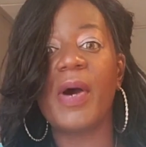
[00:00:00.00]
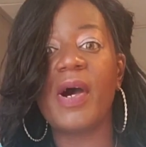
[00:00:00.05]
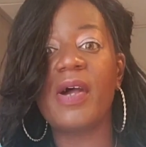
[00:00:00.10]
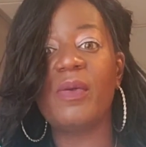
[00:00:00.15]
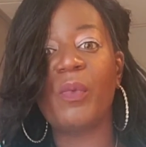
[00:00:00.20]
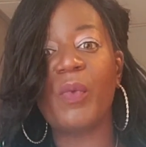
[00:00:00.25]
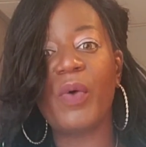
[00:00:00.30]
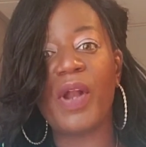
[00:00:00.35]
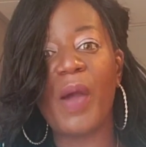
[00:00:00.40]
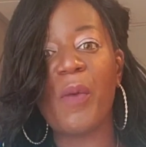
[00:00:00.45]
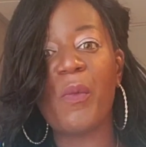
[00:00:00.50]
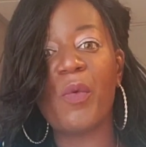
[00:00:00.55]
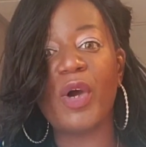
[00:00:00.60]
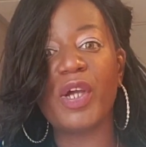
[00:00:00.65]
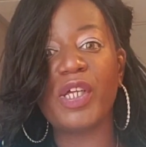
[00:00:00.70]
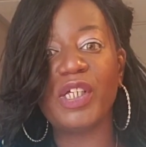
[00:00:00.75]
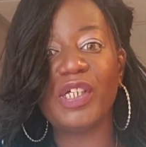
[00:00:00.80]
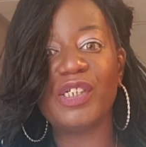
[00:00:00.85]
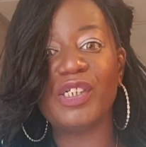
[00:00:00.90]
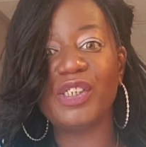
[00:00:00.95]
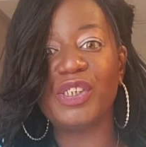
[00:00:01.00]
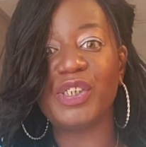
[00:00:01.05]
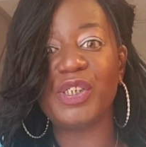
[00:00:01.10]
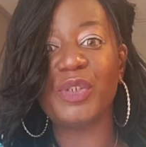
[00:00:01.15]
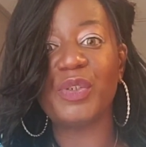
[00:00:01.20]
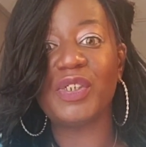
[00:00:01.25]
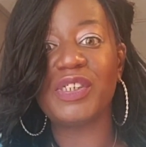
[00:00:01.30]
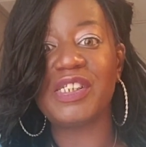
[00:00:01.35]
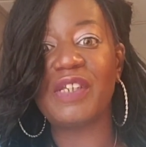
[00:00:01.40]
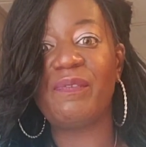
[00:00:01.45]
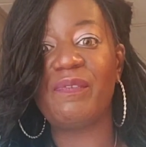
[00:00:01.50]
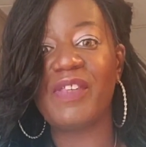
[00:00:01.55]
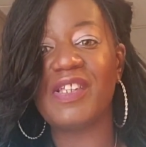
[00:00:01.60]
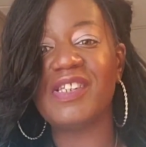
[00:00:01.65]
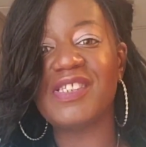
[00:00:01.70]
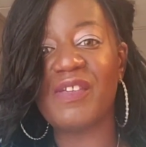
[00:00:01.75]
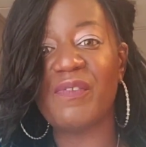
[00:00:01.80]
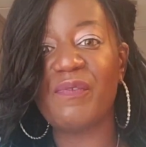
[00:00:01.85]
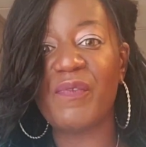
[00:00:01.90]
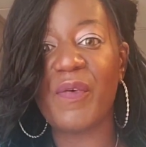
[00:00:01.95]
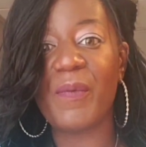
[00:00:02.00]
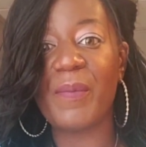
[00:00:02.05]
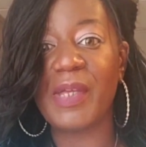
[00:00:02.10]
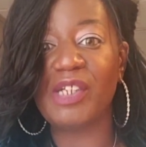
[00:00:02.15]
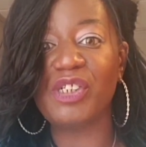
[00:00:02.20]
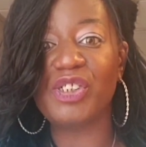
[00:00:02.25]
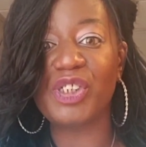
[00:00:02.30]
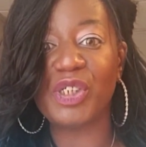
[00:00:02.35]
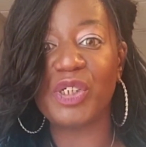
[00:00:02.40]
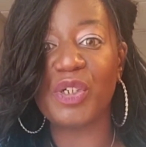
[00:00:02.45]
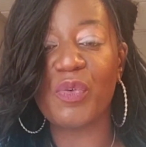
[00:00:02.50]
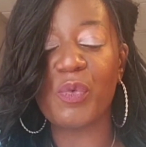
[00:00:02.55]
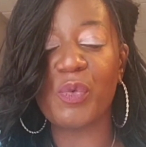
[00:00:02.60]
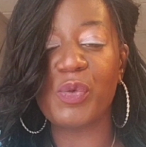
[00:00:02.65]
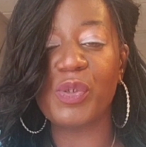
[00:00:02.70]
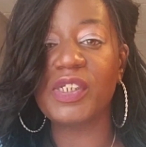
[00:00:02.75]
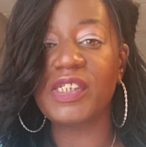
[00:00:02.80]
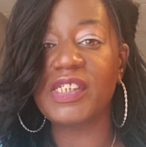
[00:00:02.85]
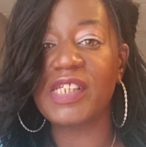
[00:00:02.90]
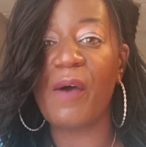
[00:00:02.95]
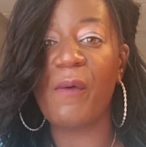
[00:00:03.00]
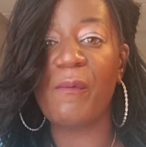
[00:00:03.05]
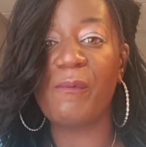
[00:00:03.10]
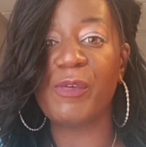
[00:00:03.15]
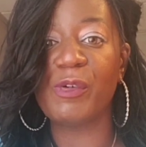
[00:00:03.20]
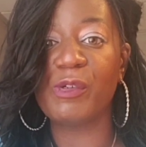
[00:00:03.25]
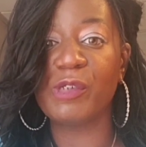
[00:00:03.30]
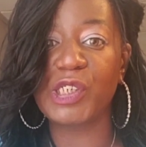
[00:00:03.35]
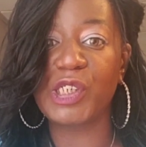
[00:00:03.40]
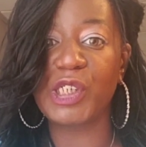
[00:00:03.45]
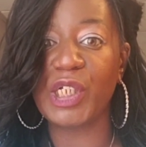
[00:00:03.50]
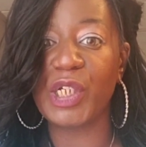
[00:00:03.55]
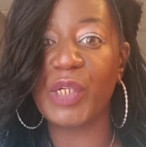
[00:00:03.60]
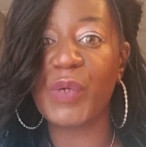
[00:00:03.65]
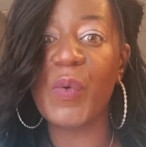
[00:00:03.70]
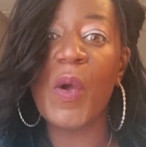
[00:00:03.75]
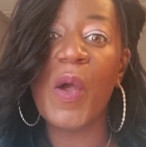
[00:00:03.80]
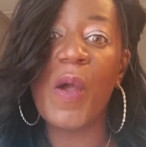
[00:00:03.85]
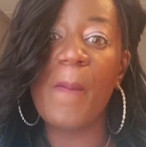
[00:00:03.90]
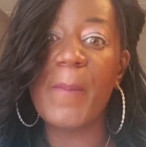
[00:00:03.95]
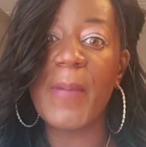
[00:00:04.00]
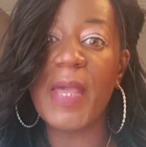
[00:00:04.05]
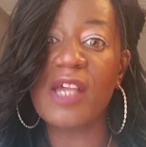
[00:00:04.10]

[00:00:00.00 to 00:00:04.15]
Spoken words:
But what I want you to do is, if this information was helpful to you,